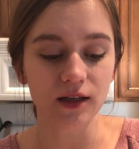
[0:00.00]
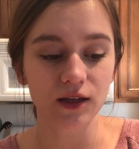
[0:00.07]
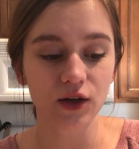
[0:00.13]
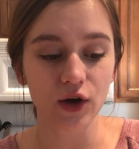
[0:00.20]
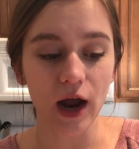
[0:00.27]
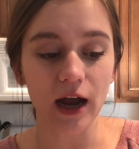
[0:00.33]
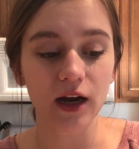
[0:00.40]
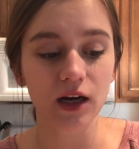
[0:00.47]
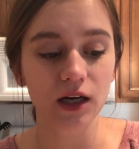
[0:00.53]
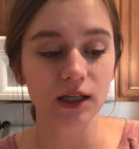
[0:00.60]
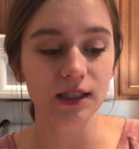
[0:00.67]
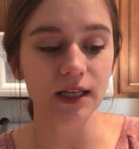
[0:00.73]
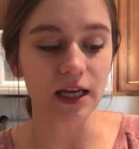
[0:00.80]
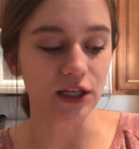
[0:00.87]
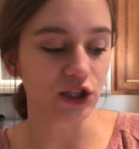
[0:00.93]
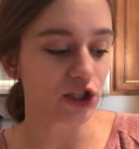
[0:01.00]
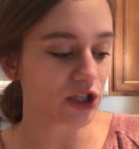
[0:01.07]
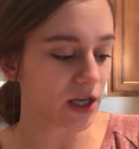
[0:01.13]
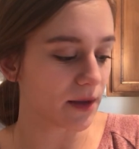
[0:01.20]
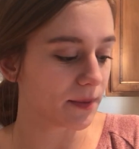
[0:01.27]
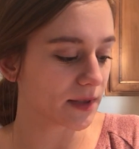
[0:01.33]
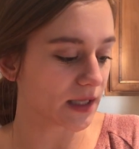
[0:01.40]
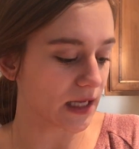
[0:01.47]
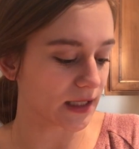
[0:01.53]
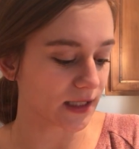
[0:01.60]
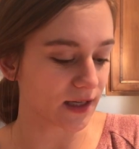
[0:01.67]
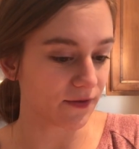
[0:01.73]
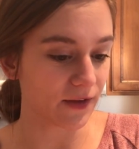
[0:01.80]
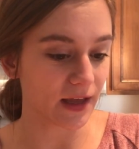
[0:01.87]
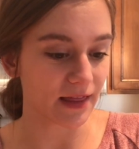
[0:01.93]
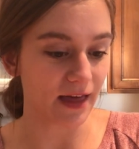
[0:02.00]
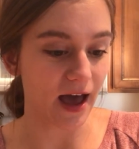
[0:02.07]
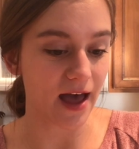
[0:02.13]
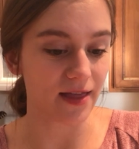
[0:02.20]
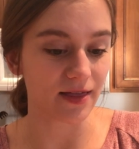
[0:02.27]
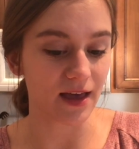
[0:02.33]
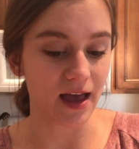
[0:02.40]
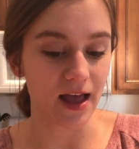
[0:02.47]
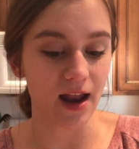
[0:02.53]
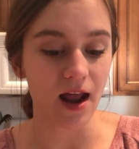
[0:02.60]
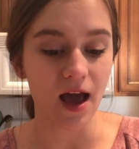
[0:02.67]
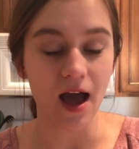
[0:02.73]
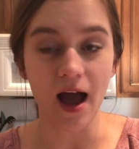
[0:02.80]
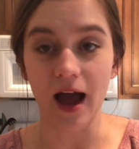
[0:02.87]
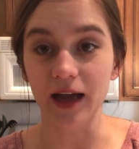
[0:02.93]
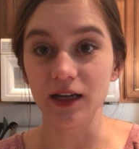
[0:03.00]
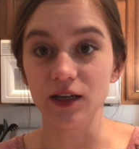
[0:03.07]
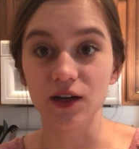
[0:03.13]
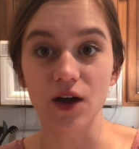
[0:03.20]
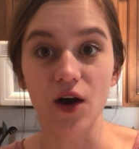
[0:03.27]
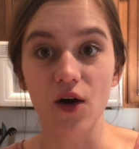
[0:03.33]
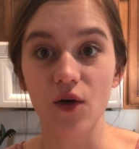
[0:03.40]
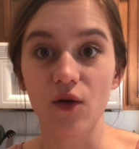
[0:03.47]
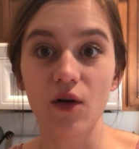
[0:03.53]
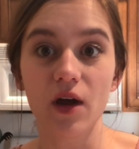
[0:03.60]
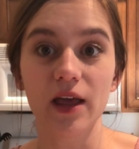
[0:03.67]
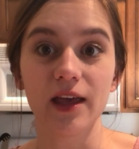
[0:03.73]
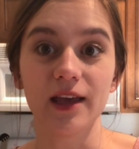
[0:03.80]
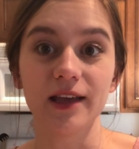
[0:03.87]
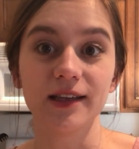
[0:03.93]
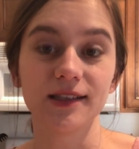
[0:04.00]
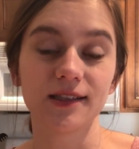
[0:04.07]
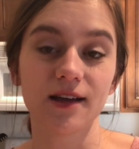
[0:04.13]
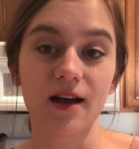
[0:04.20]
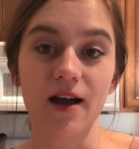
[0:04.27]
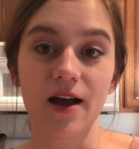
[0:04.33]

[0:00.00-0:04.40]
crackers and chips and stuff like that that I know is